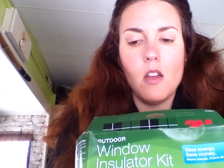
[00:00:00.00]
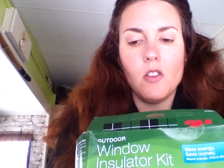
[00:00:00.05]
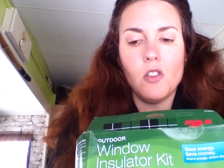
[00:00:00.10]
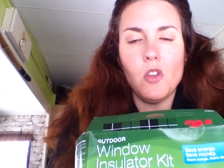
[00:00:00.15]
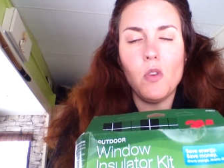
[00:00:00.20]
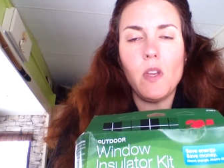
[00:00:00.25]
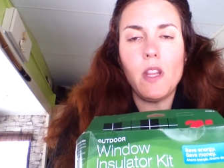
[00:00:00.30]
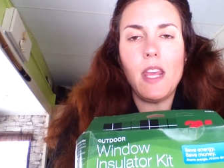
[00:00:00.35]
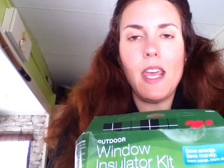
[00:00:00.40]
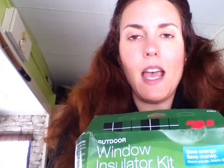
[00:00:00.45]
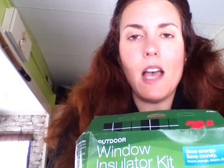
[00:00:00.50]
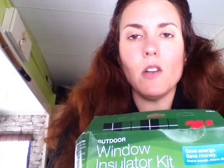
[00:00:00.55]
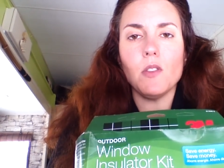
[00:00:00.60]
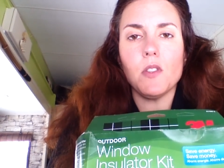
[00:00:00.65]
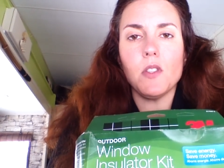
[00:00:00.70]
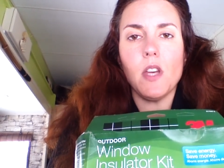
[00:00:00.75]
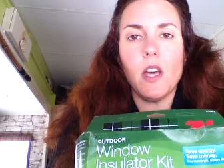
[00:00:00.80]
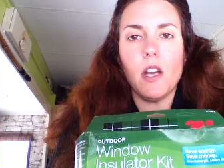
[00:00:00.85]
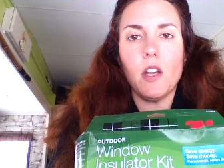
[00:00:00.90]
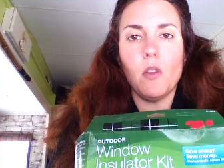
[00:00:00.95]
doing the
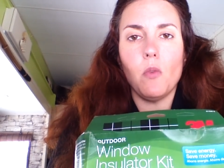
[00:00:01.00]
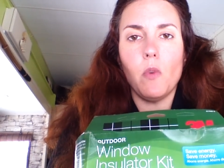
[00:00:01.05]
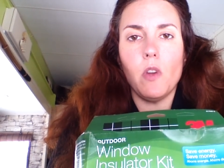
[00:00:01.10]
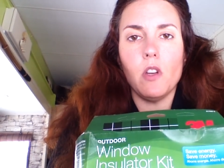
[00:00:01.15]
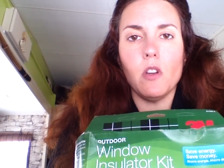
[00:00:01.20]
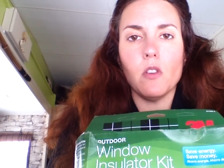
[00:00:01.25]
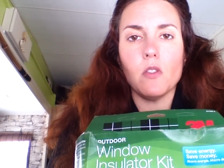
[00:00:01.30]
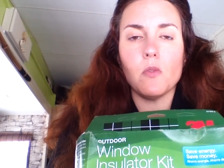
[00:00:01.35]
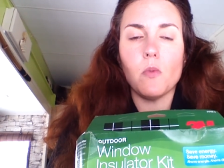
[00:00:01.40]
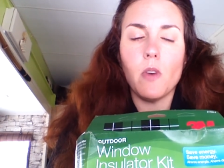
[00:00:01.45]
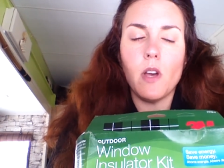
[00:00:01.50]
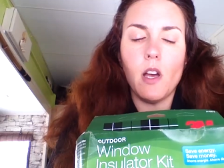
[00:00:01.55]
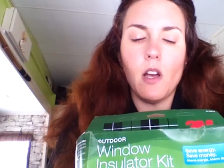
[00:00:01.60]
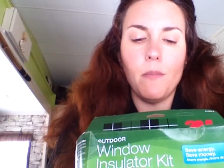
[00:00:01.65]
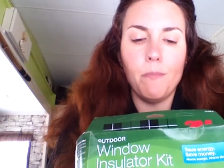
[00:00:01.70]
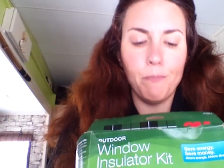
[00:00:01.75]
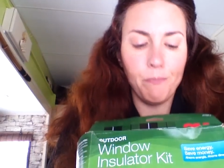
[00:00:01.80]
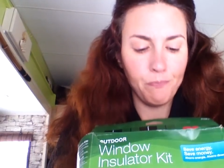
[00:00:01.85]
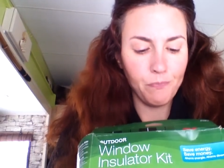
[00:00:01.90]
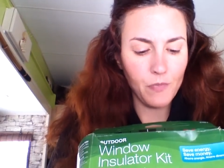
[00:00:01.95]
outside of the windows.
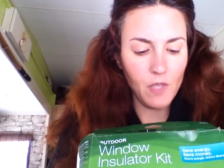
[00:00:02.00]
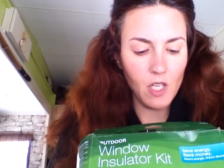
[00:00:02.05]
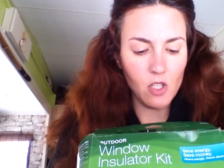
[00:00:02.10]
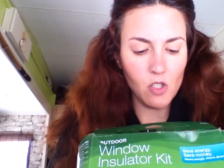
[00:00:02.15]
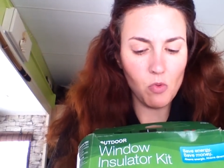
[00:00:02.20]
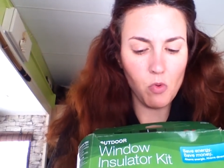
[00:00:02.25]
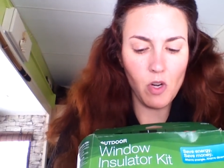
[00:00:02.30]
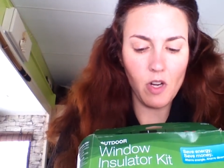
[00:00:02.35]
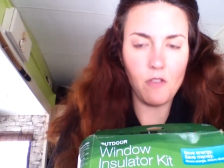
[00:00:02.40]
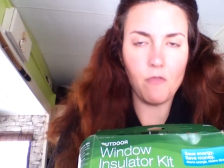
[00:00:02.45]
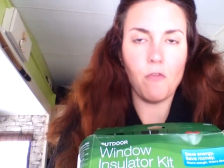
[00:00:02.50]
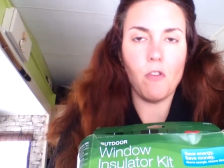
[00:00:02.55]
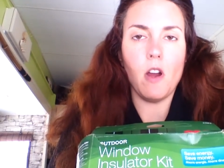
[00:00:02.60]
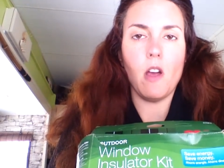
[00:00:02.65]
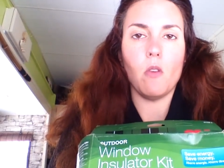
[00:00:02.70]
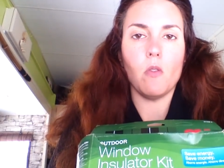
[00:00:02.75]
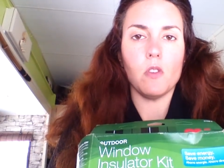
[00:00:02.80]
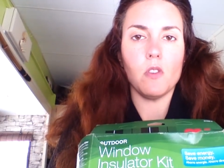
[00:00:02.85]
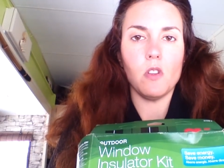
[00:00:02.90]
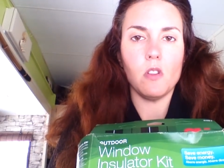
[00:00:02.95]
Well, in 24
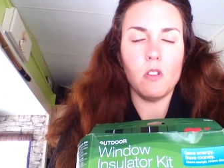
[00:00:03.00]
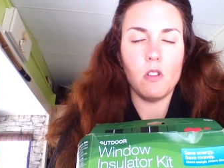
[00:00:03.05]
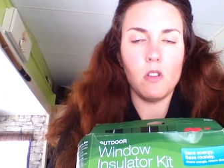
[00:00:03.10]
hours,